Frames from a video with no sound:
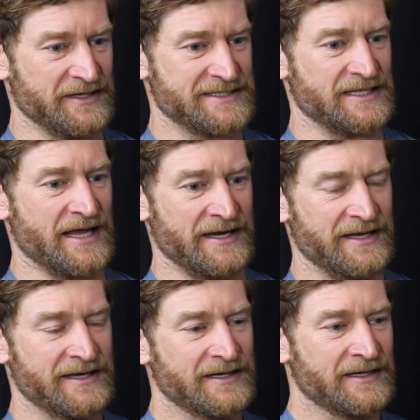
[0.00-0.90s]
the sled.
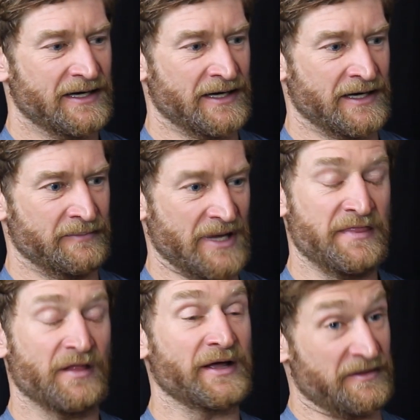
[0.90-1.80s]
Um,
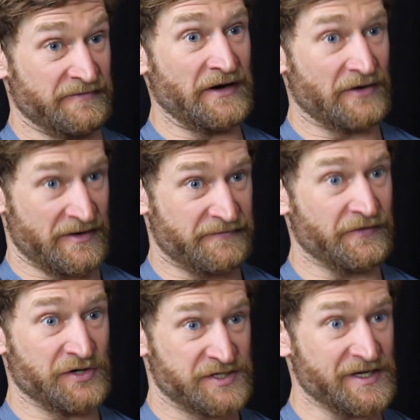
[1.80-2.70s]
in like the very
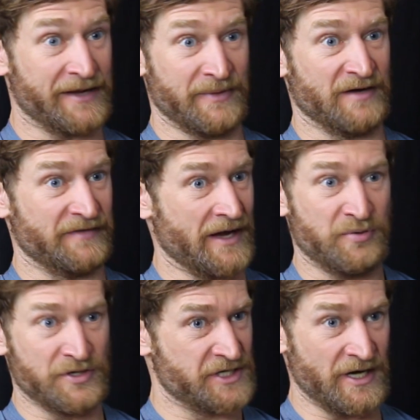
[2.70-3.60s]
first segment of it, I
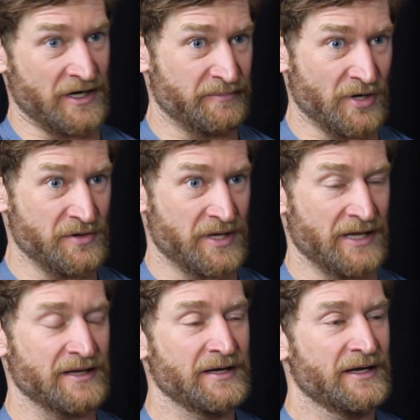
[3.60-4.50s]
pushed it
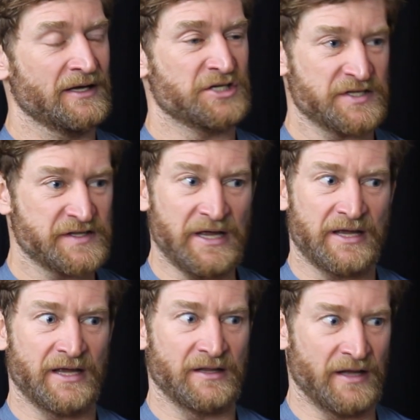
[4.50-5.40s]
unbroken, just
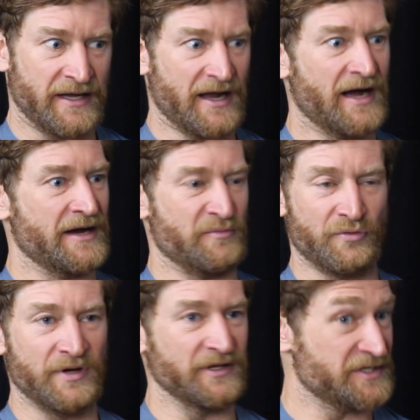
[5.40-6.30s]
thinking like I am
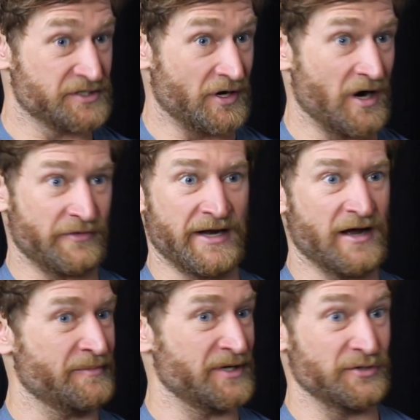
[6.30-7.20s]
really strong right
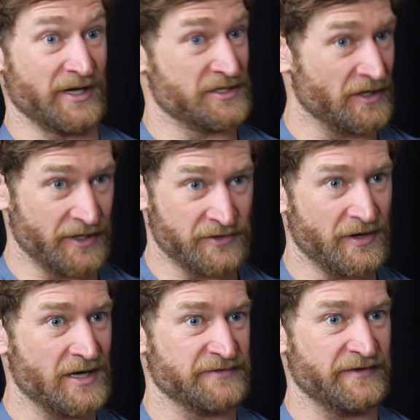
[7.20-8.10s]
now. I've been doing a ton of
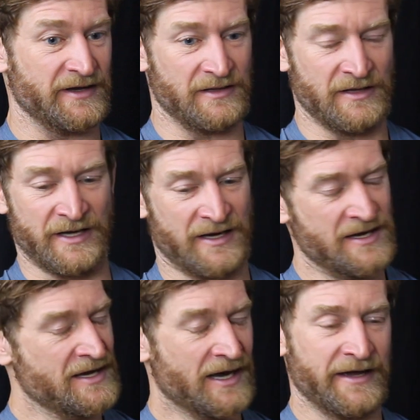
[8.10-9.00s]
CrossFit. Like
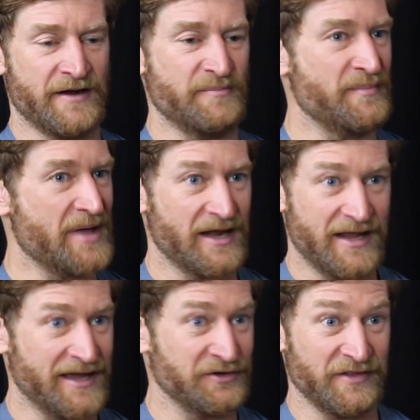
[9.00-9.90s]
I'm gonna
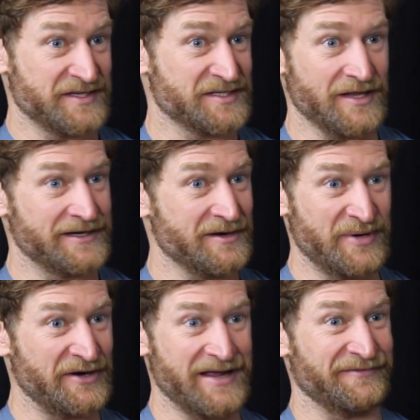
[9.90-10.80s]
manhandle this sled
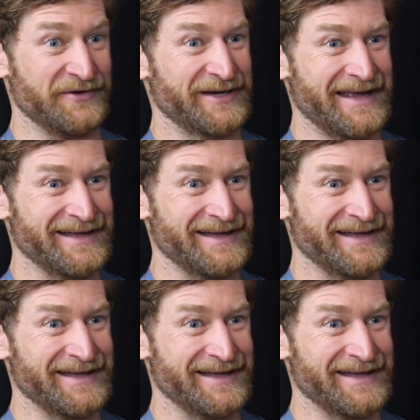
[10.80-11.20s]
compared to everyone